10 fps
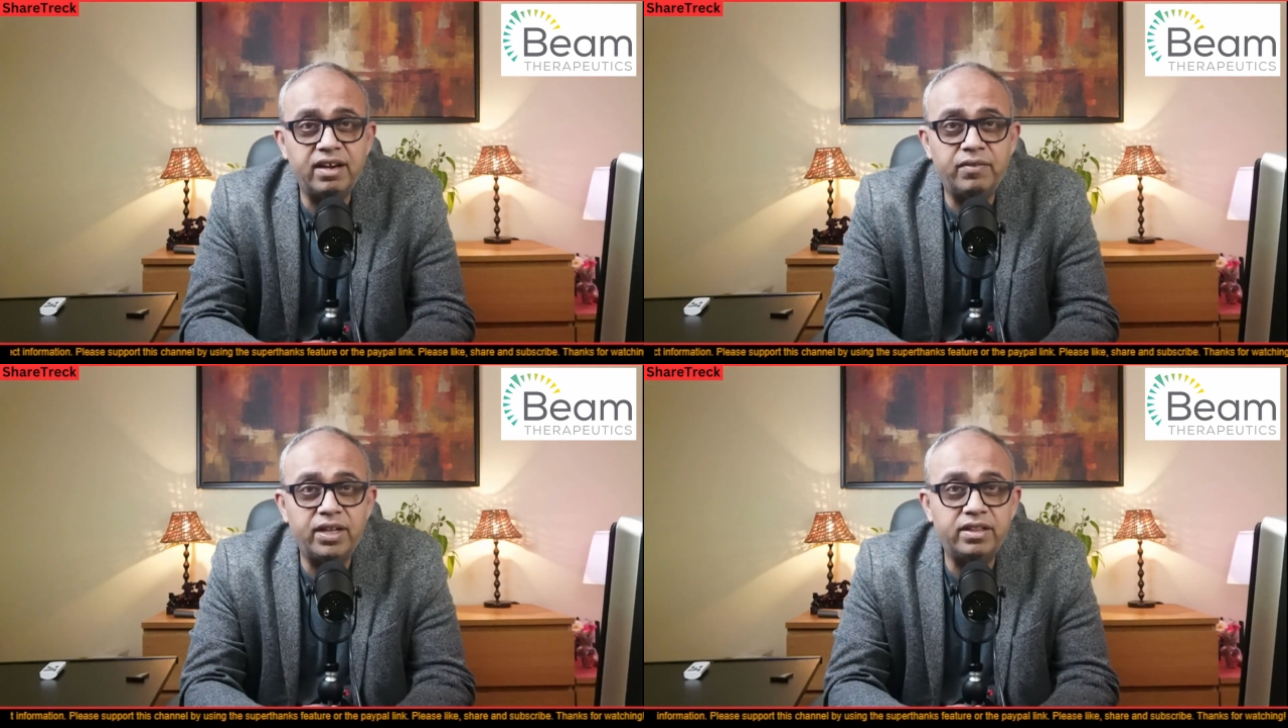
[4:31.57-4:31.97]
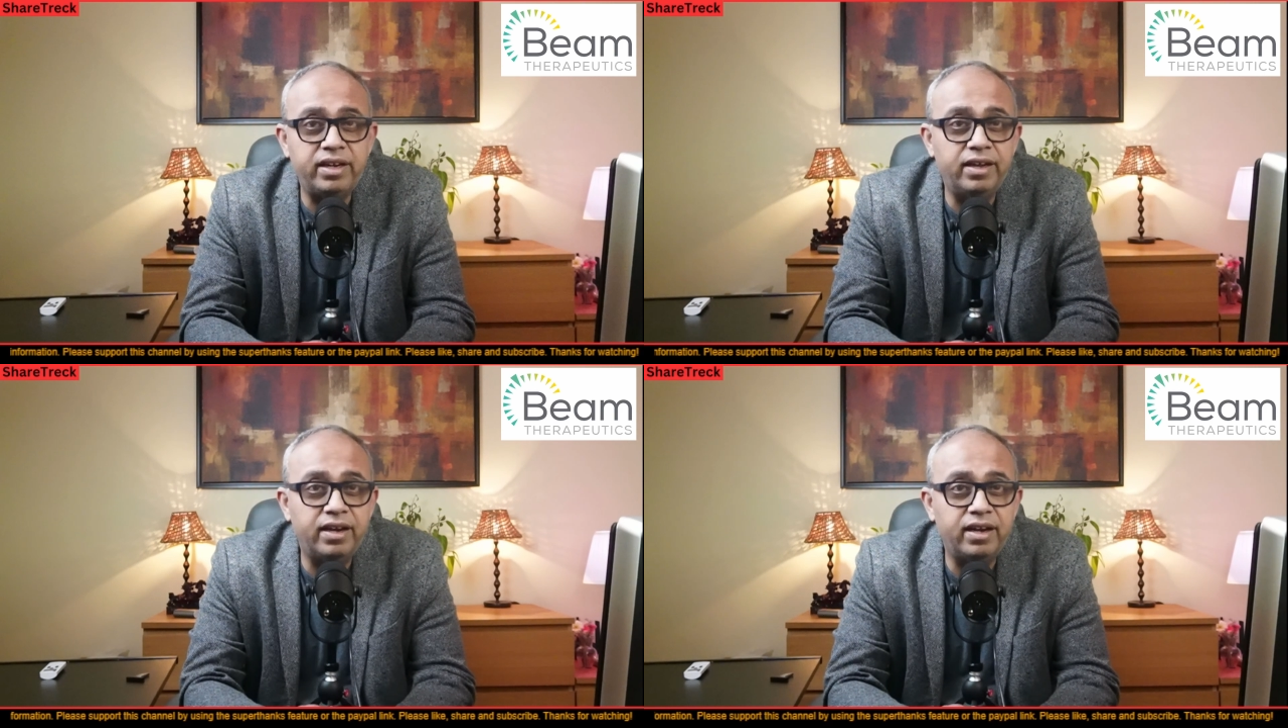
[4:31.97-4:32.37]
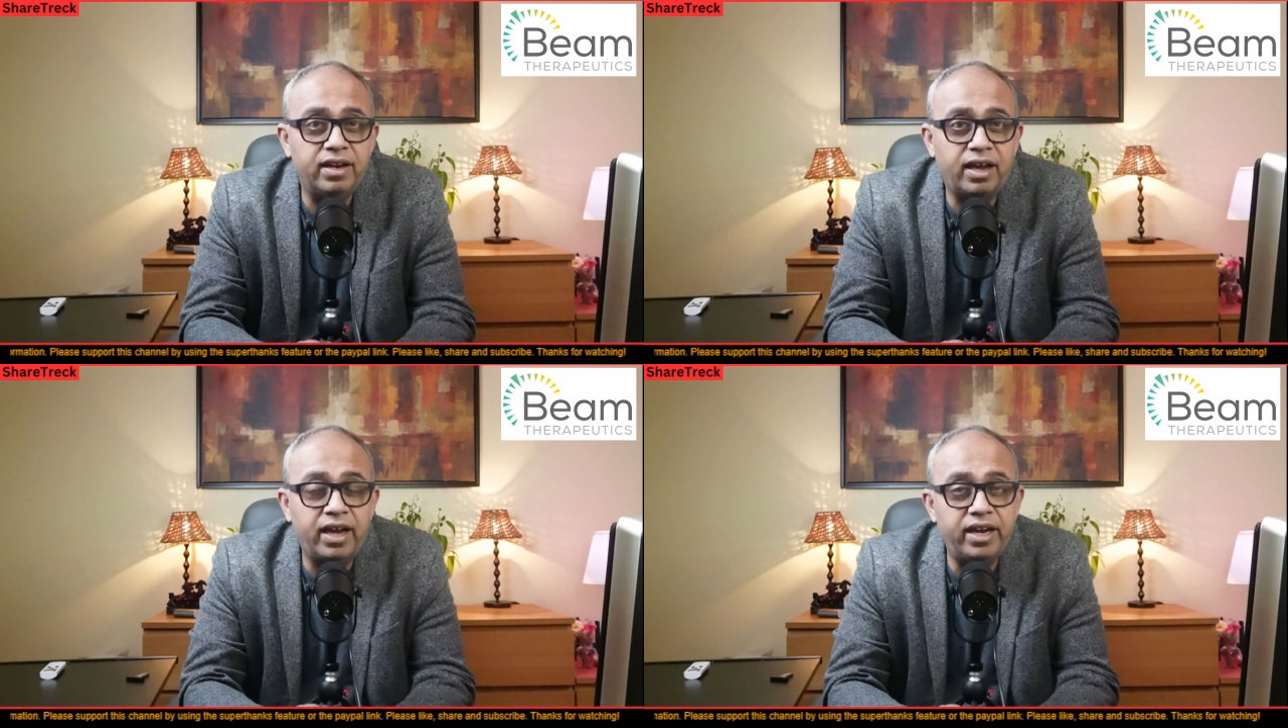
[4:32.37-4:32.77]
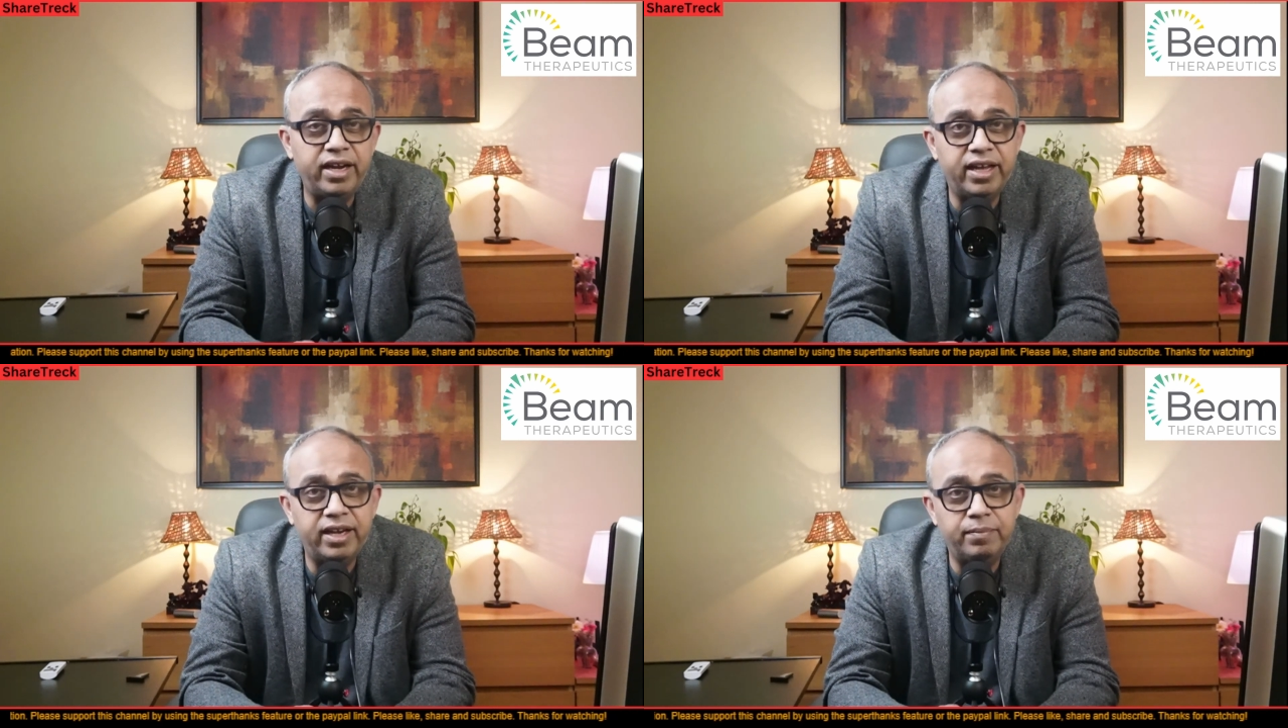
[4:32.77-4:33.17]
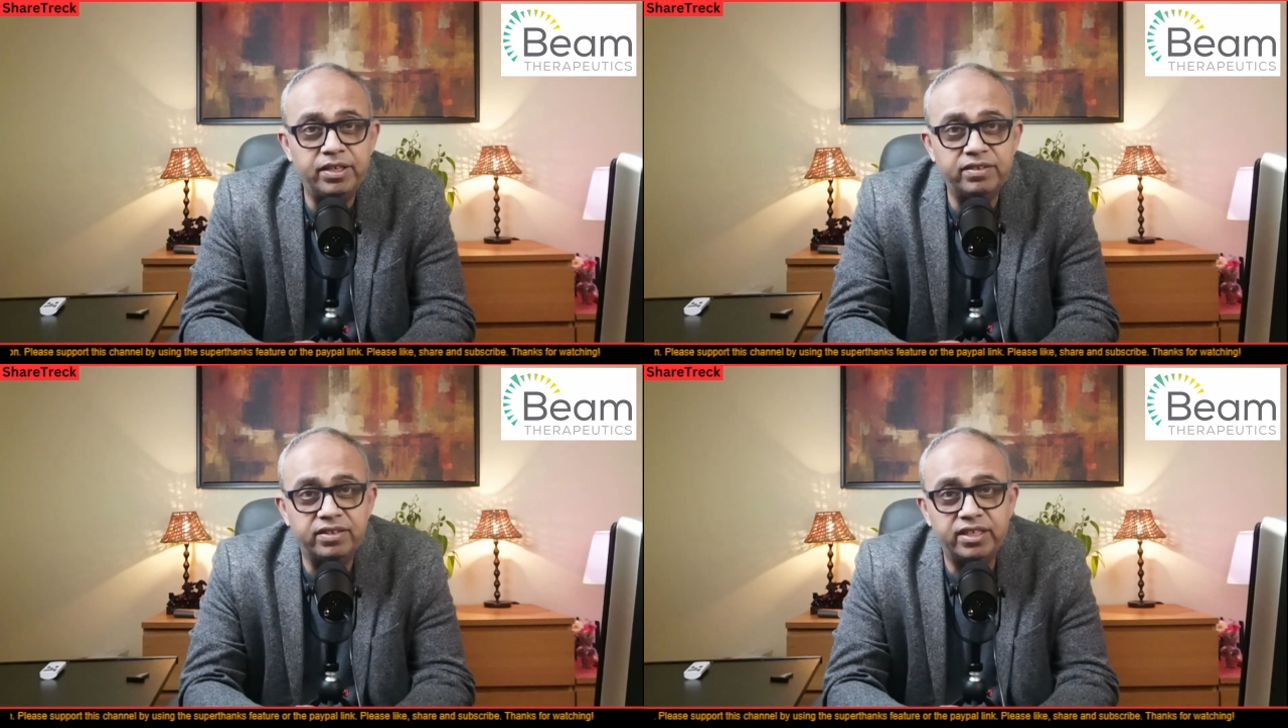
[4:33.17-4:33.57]
while 3 are in IND enabling
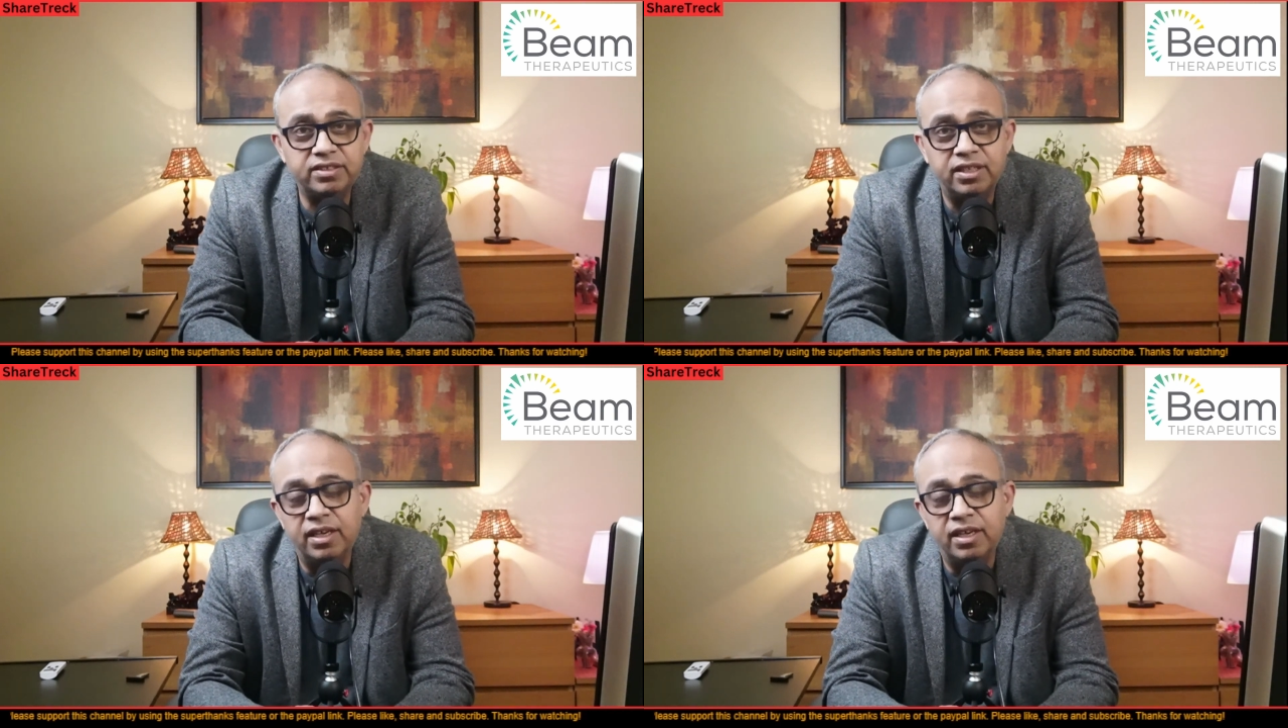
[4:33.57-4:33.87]
stage.